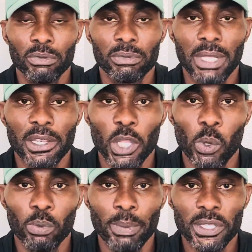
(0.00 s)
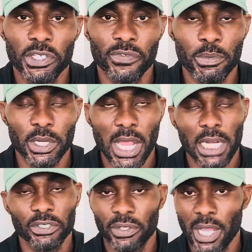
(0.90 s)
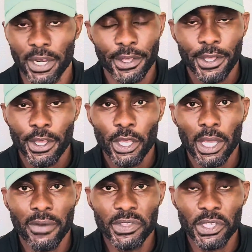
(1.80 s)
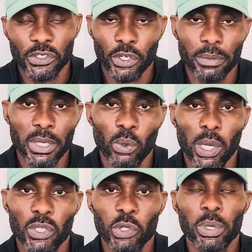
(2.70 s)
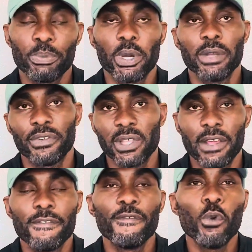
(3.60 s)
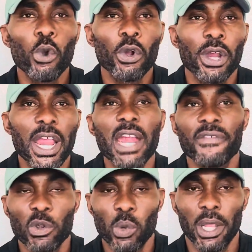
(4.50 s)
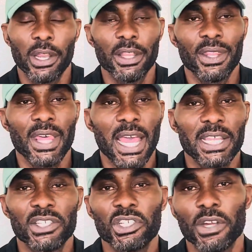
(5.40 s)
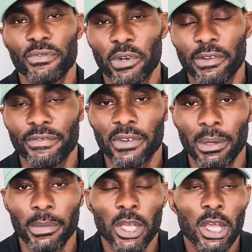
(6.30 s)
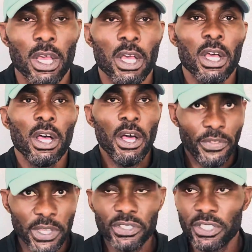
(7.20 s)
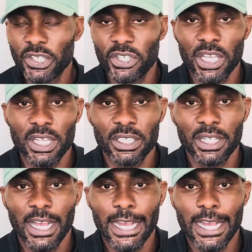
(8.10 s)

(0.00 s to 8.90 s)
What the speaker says: that note message from your doctor that everything is going to be well. So we're praying for that for everyone that is suffering from this disease